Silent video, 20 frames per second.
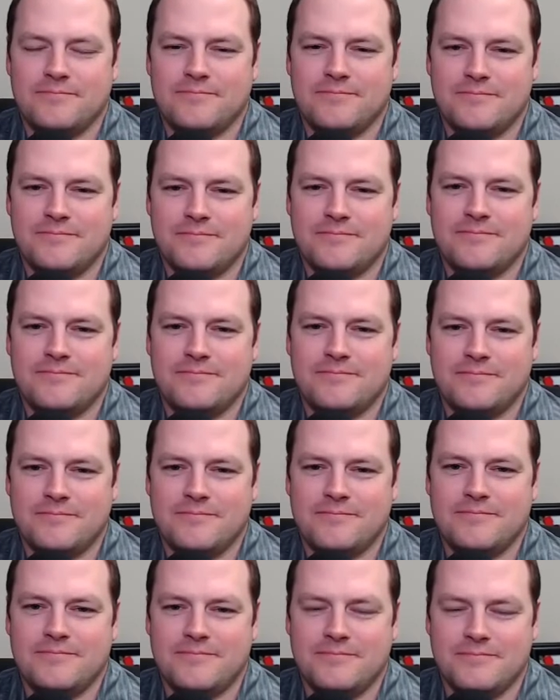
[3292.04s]

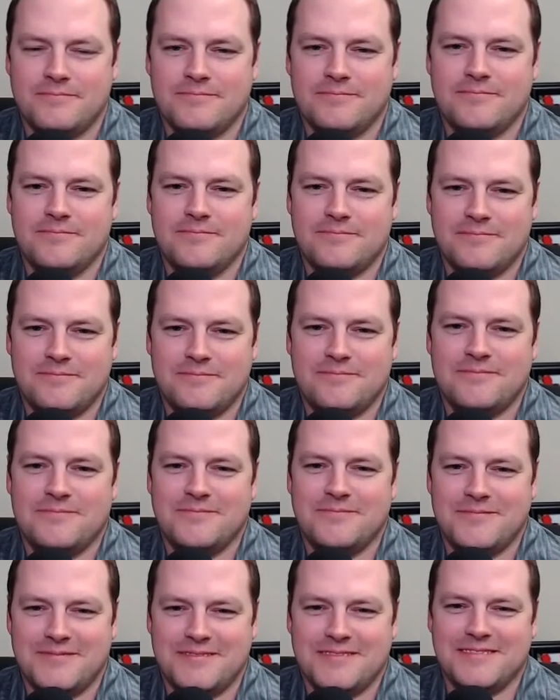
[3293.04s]

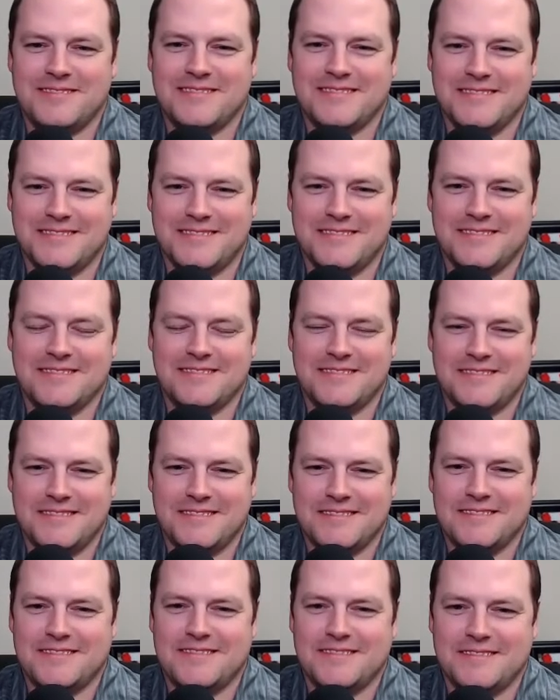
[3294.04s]

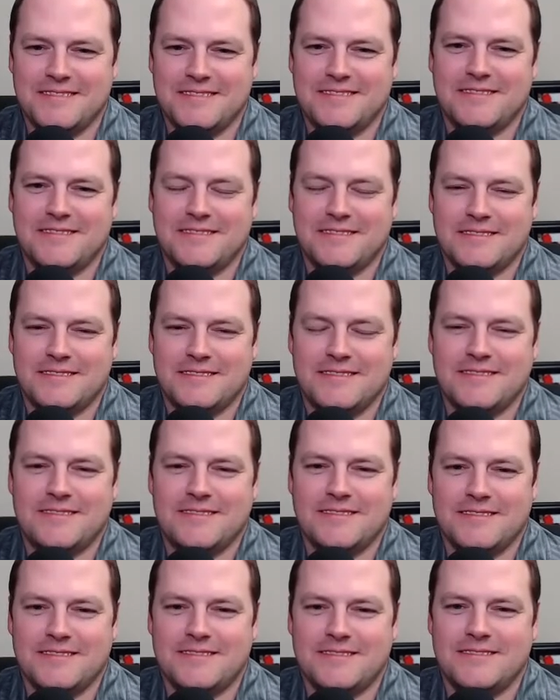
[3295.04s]
[no speech]